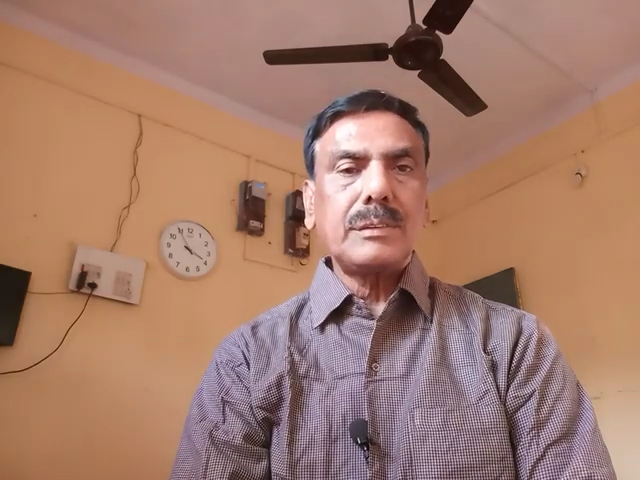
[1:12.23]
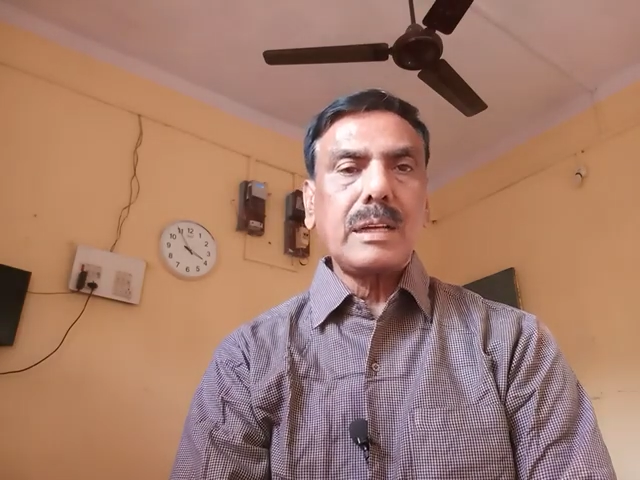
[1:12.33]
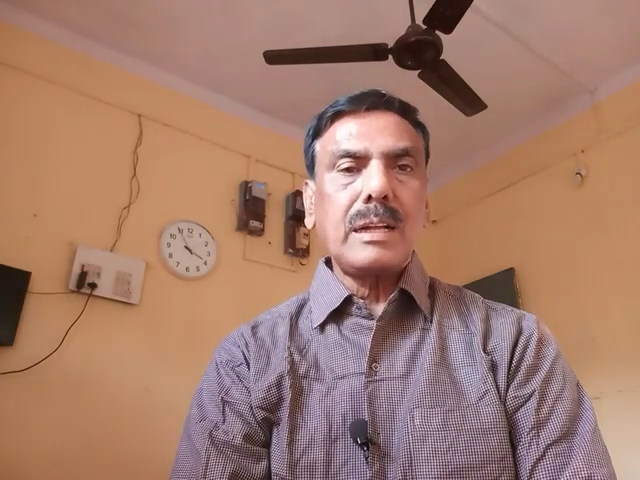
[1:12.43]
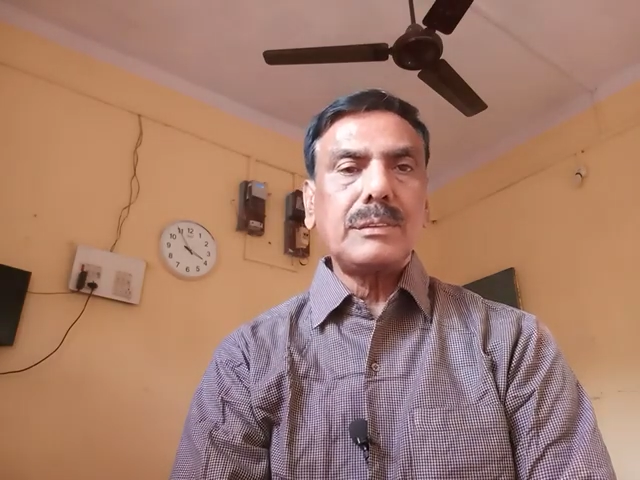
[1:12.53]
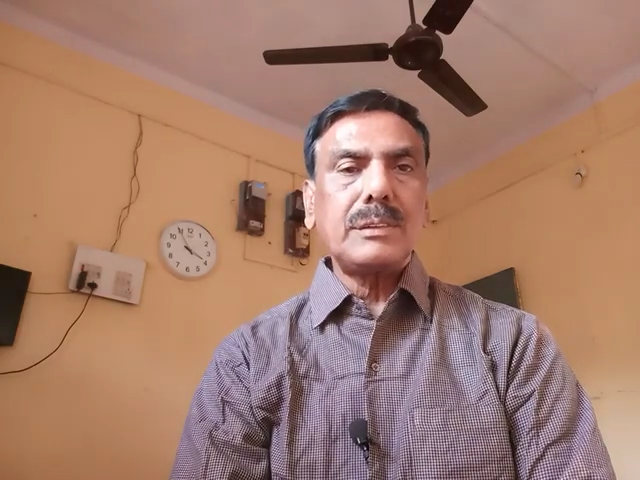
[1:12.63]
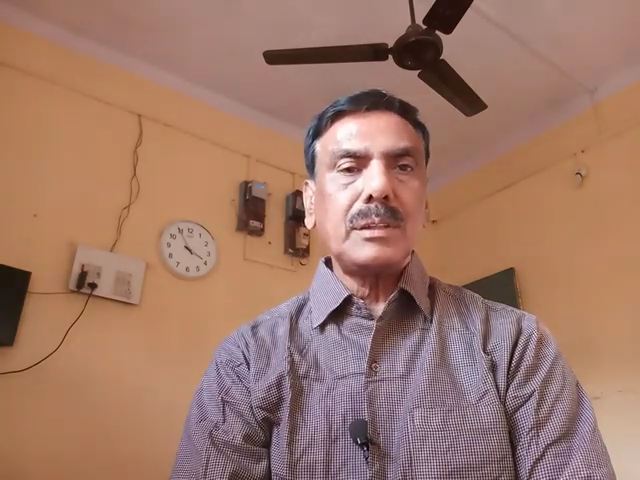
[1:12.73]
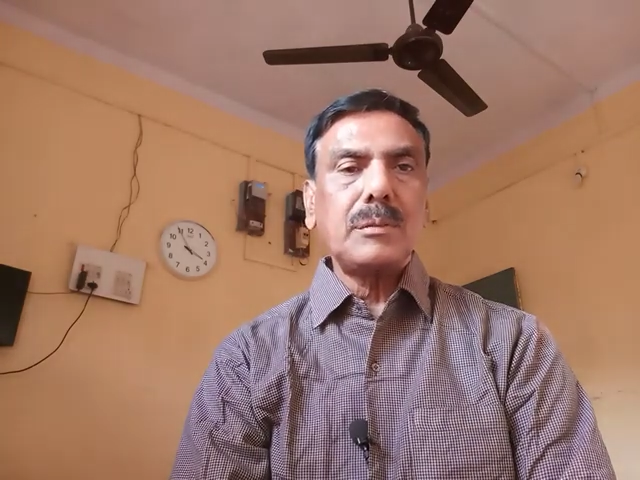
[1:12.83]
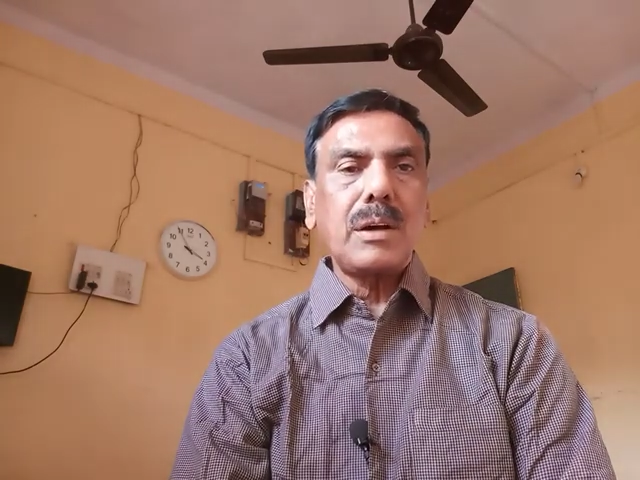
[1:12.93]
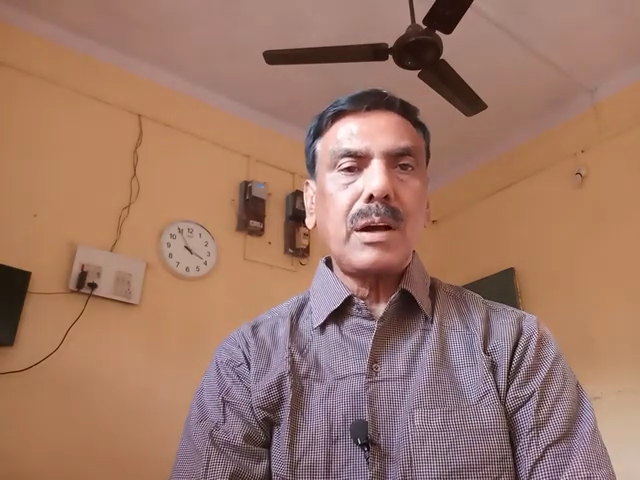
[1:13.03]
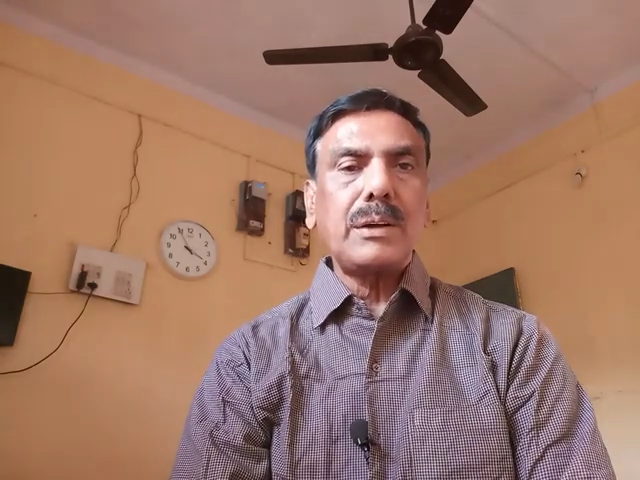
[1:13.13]

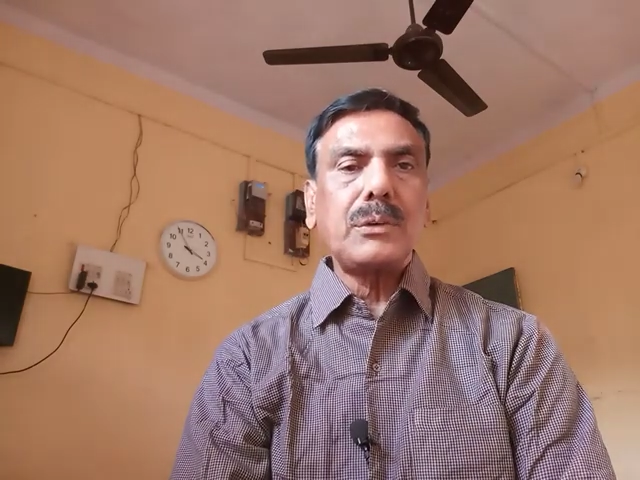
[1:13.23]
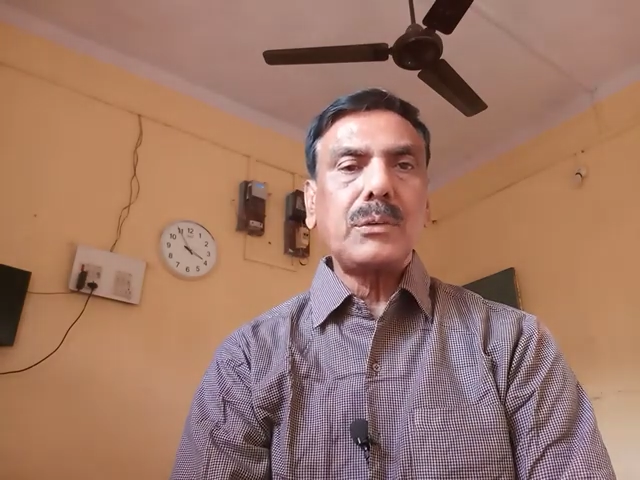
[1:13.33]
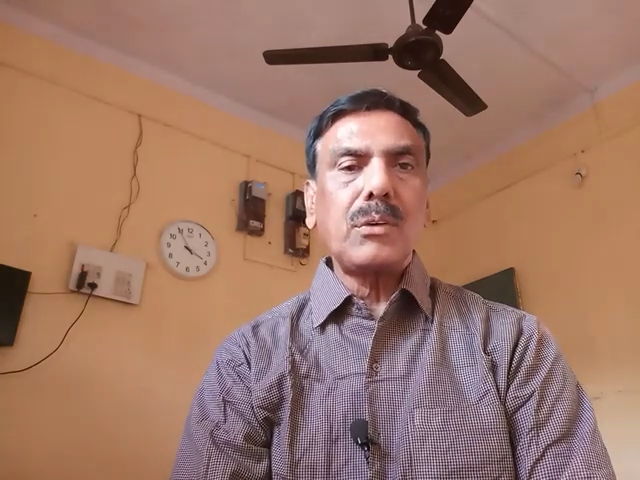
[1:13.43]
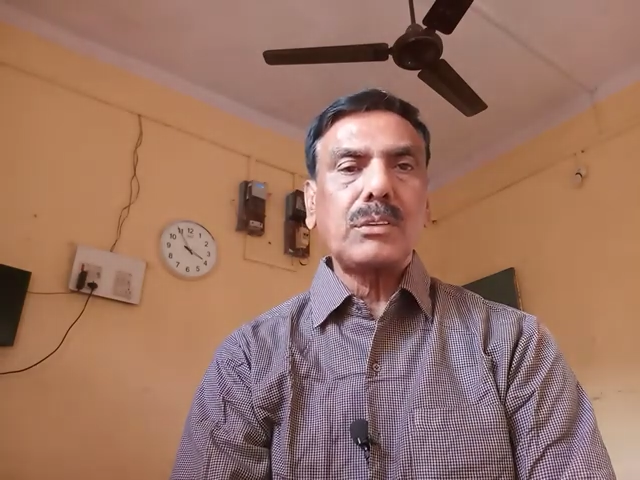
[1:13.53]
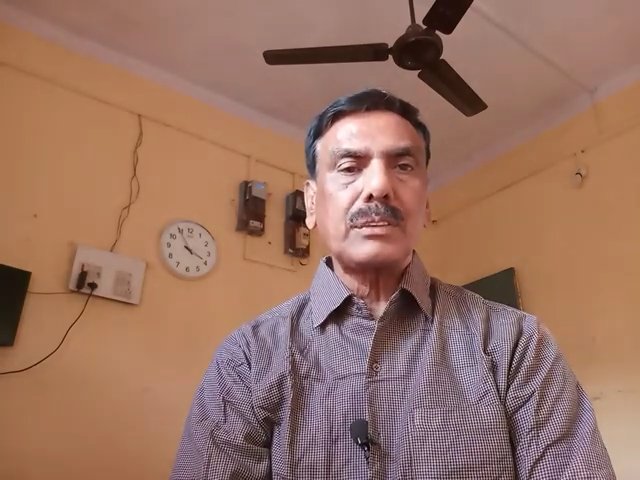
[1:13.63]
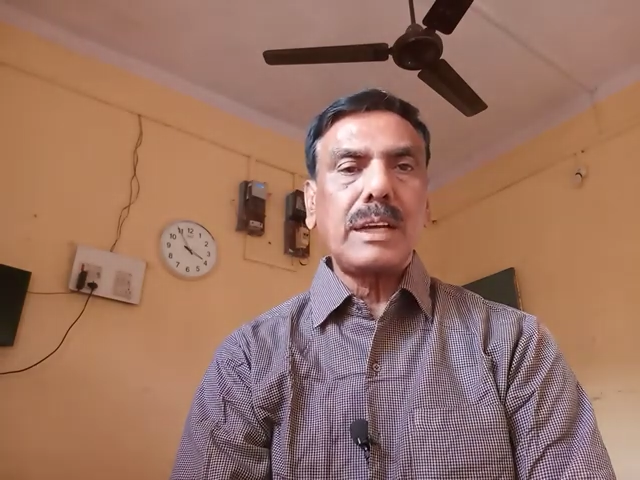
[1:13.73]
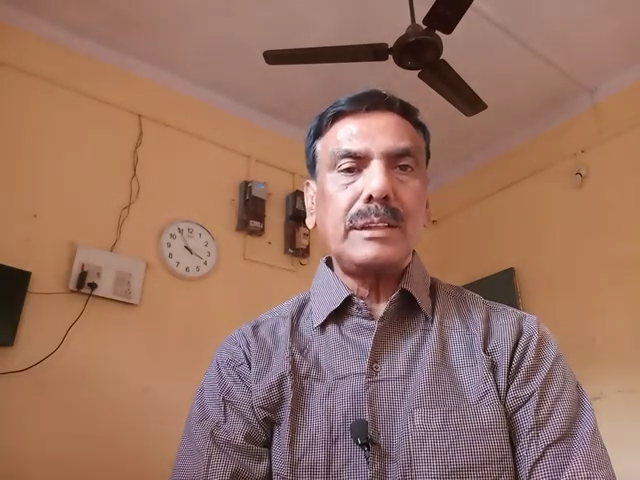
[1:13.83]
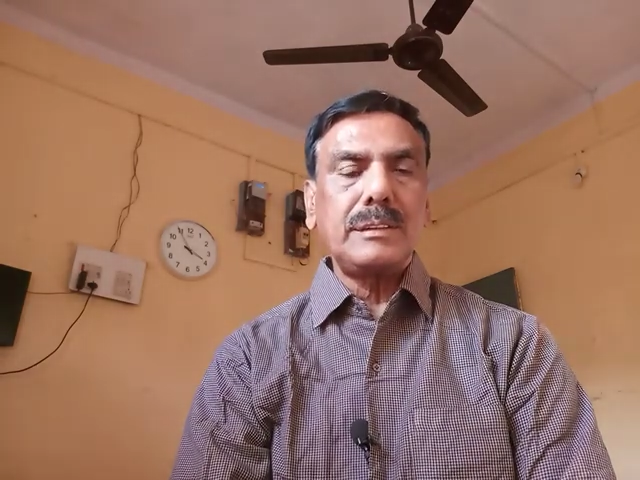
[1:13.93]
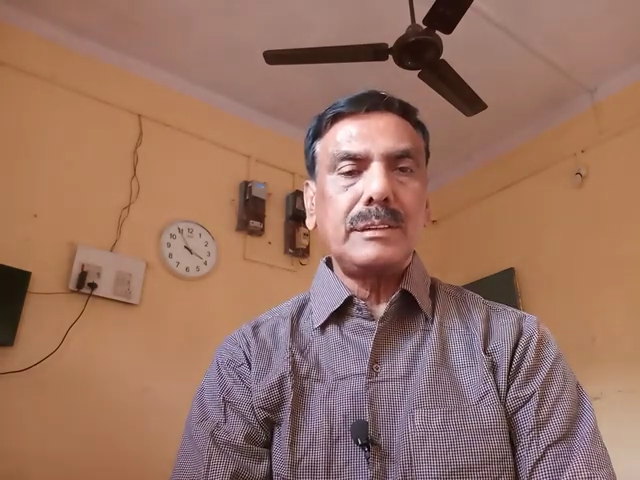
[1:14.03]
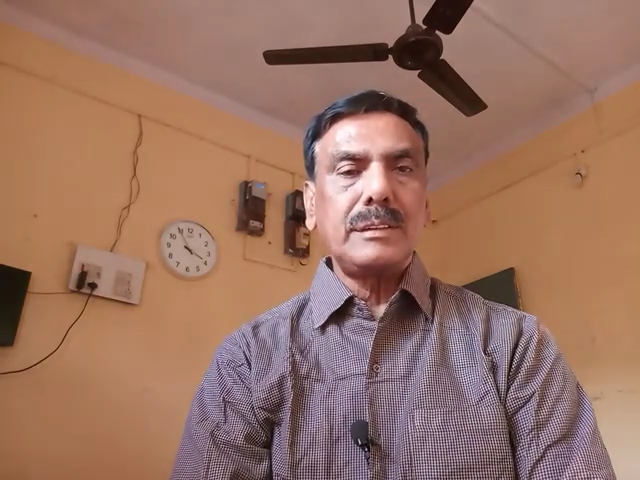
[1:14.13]
calcium
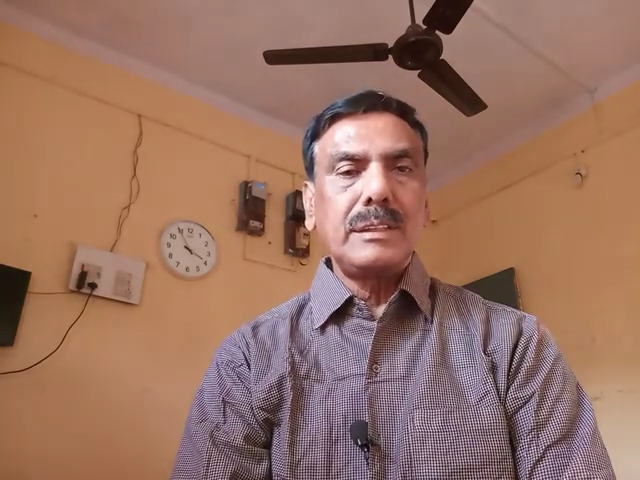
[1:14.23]
hydroxide,